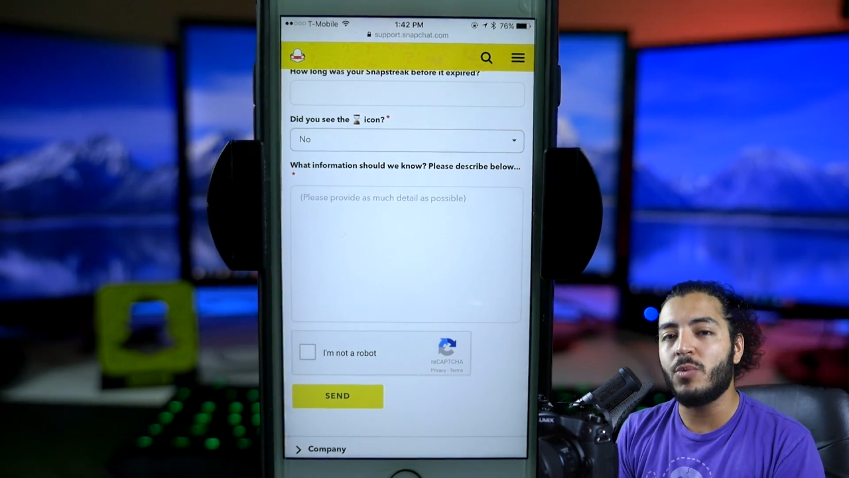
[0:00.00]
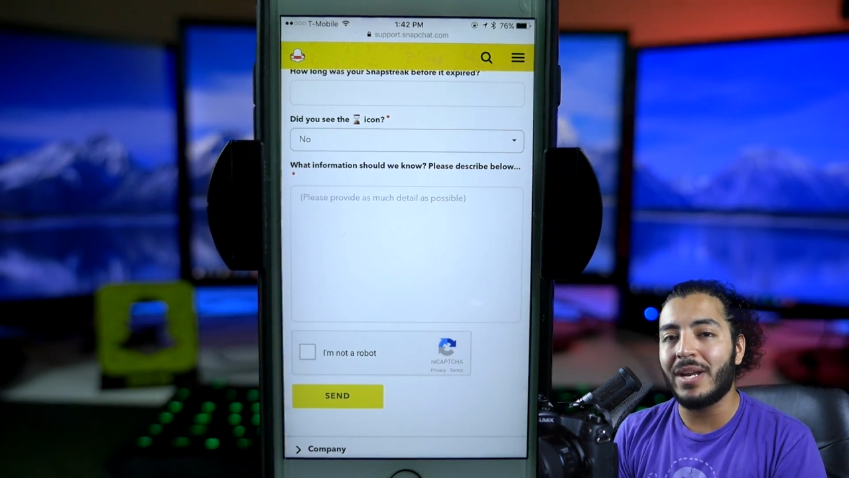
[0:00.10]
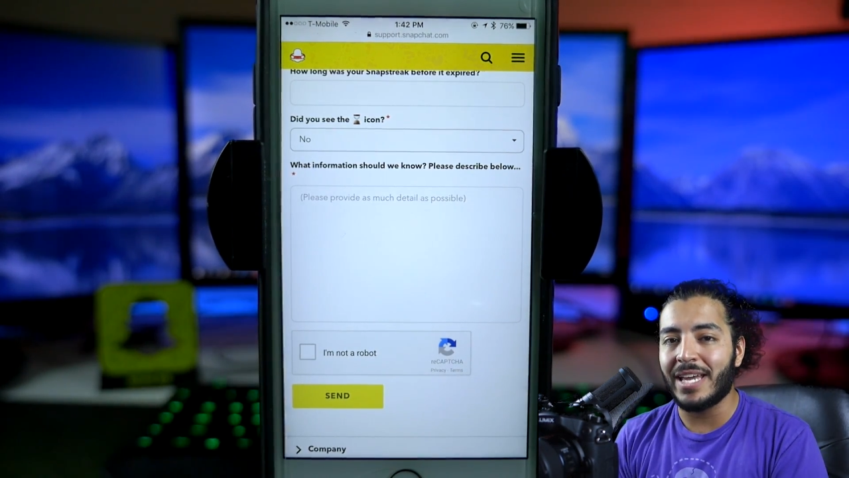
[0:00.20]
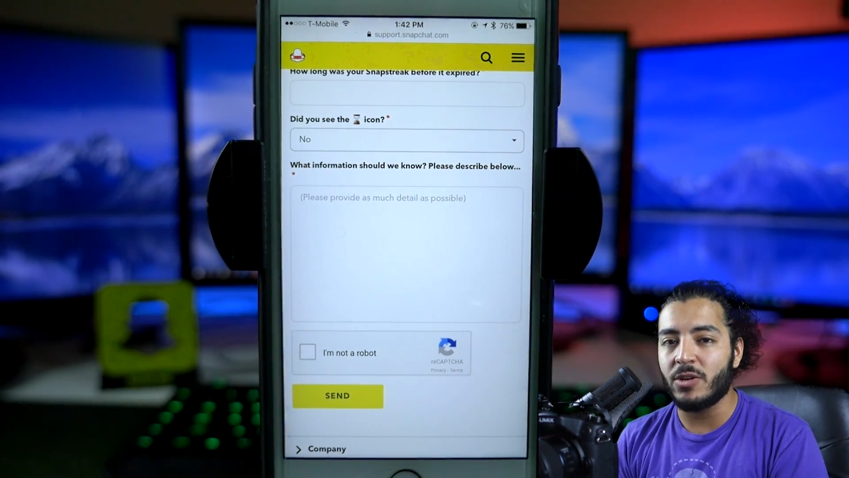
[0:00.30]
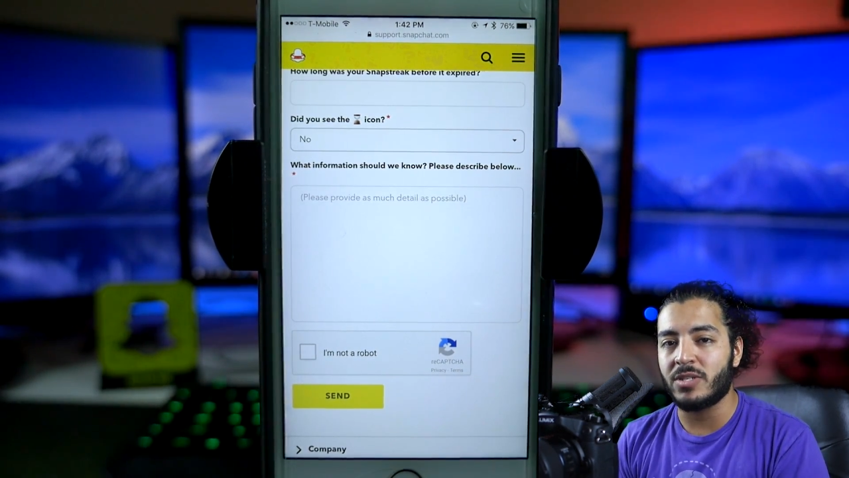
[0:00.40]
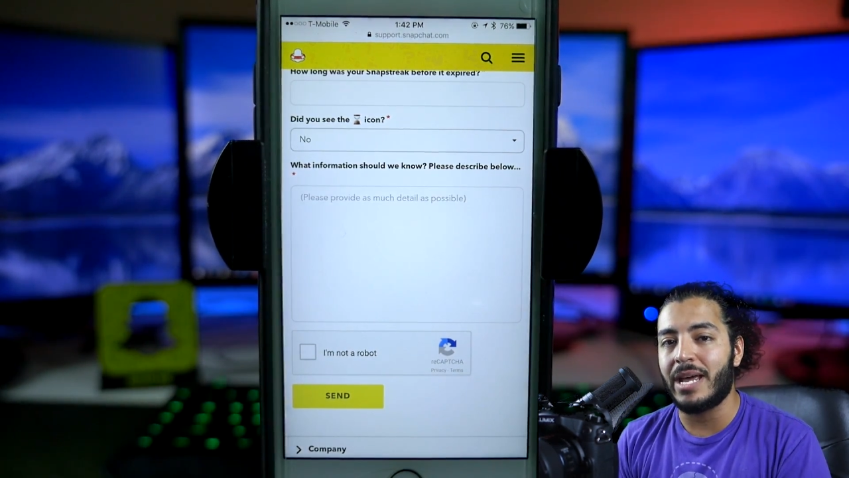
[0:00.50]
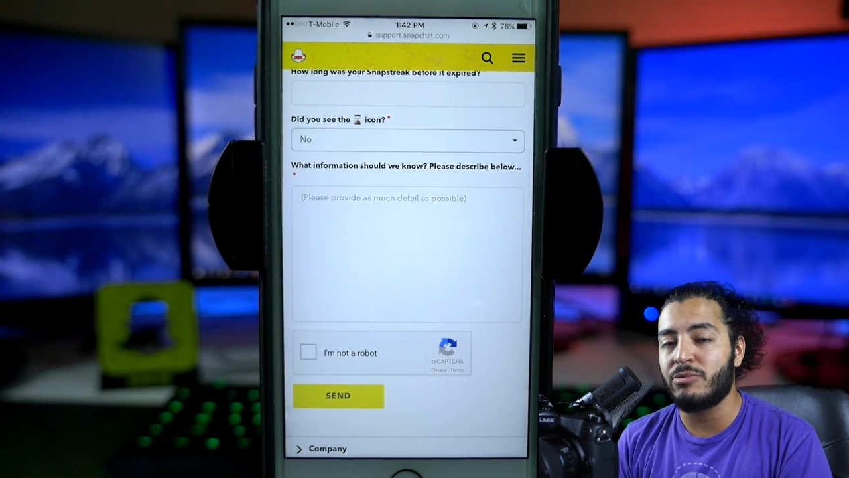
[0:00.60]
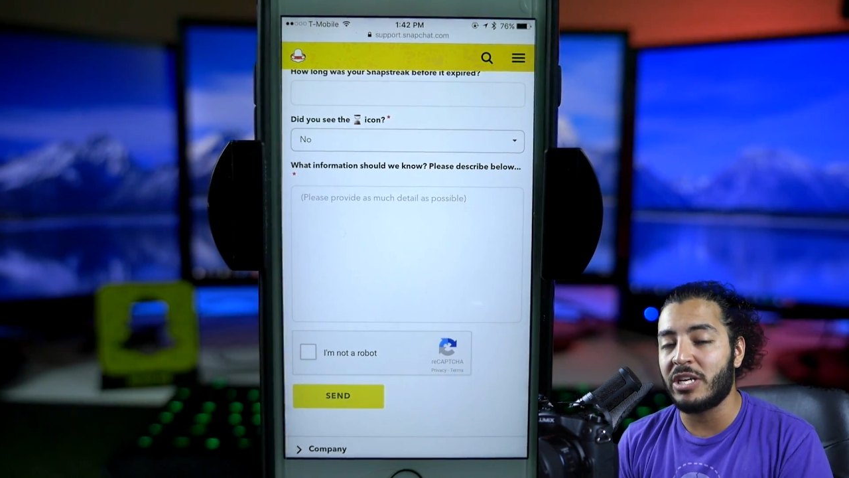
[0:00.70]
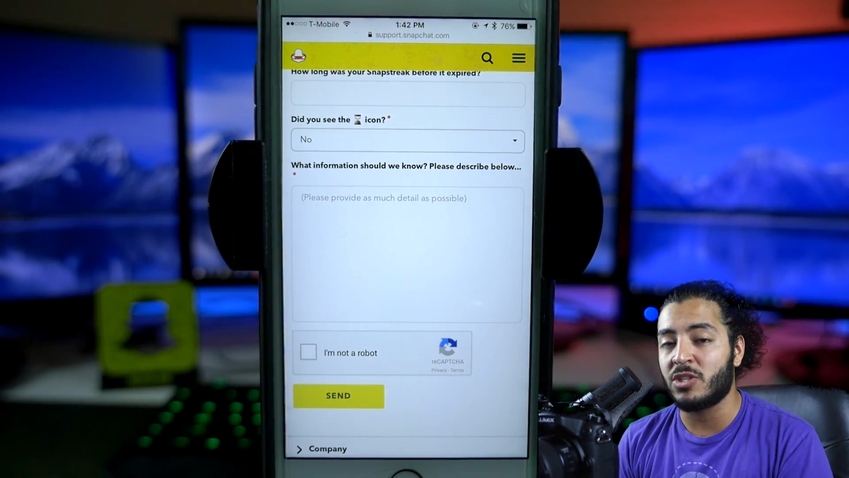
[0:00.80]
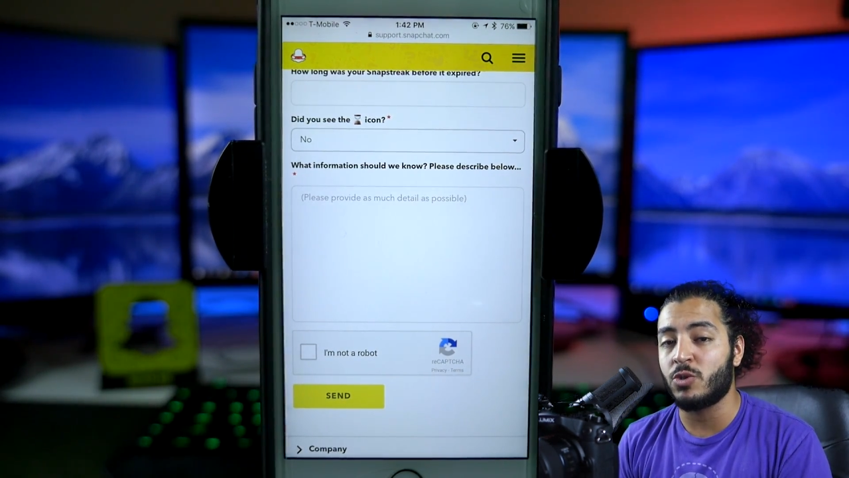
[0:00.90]
want to get your
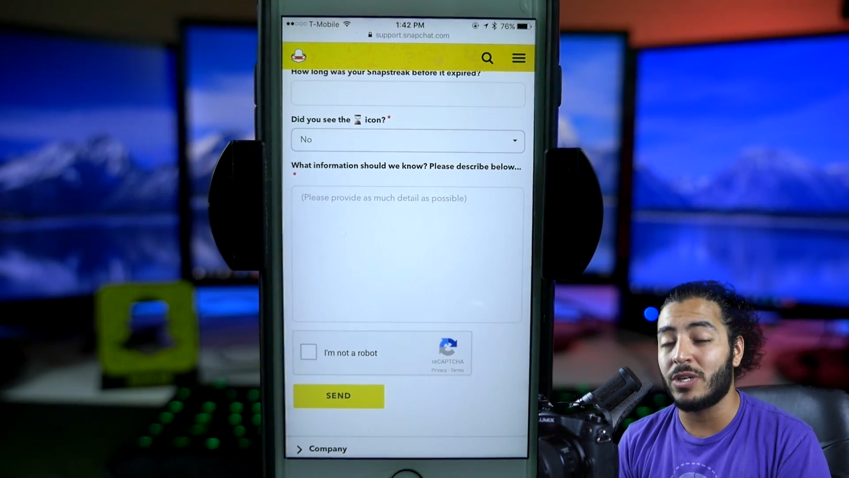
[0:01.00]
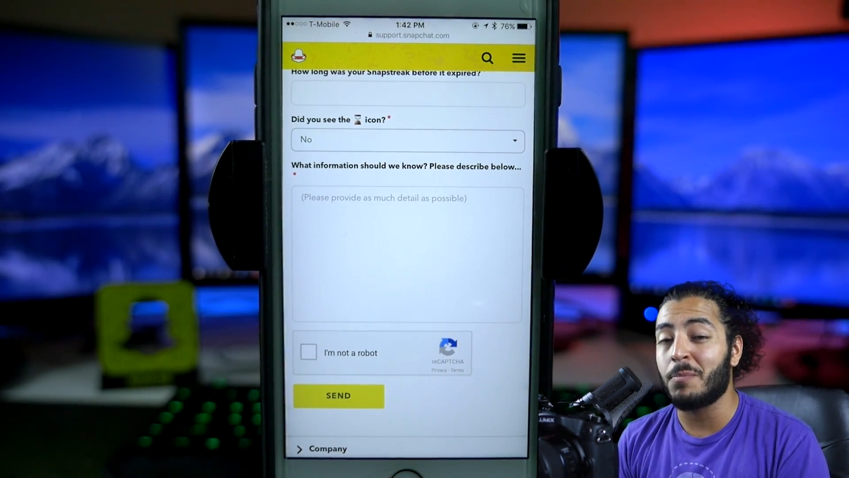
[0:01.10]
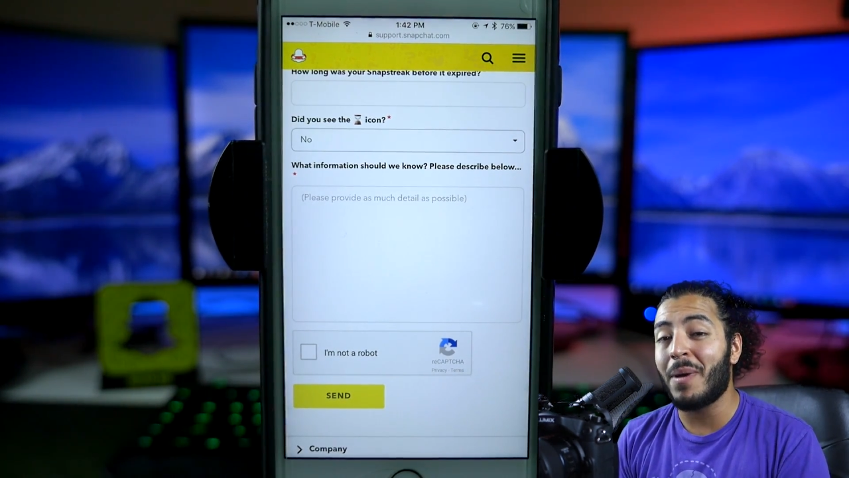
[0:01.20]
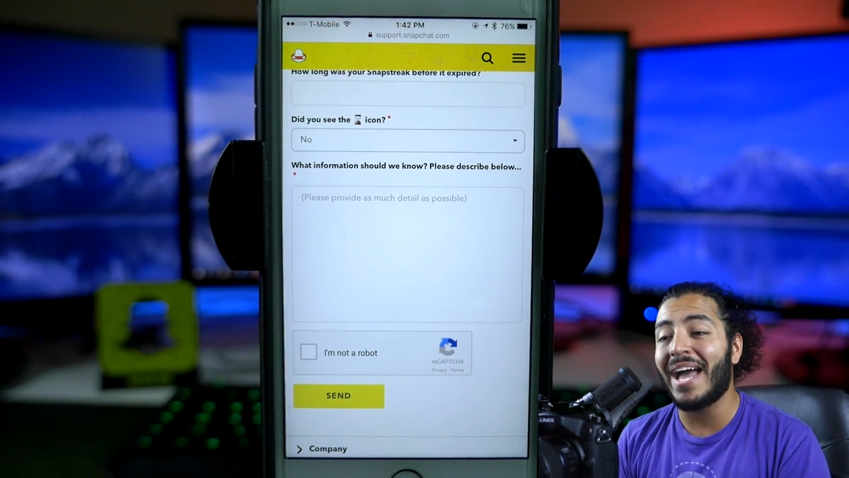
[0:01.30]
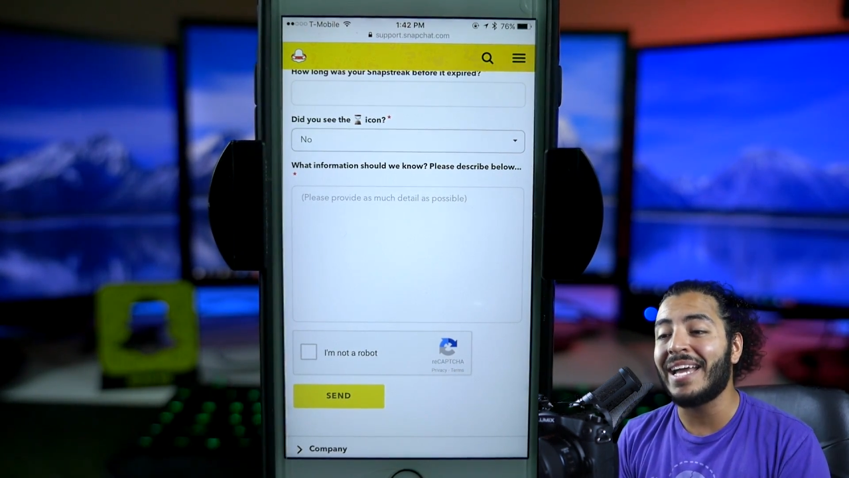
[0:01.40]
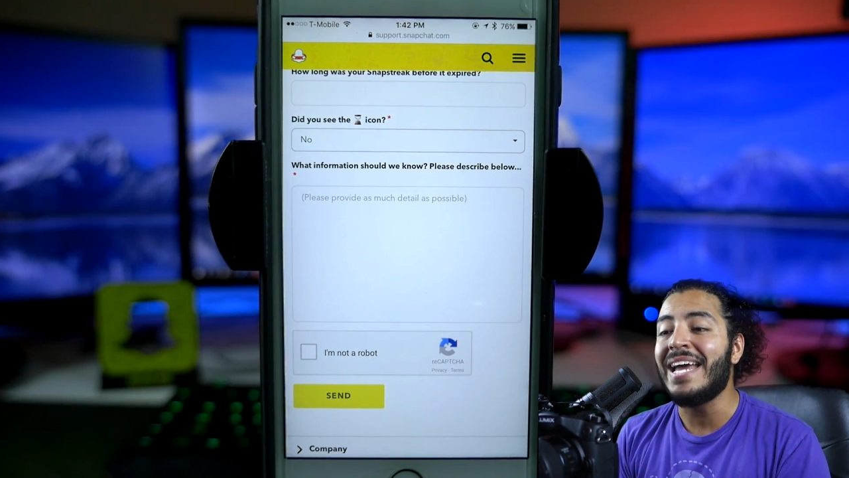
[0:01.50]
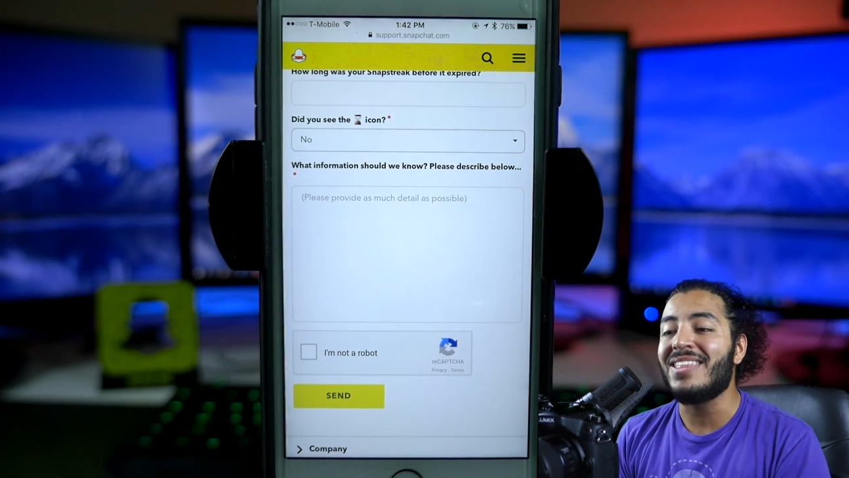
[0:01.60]
Snapchat streak back,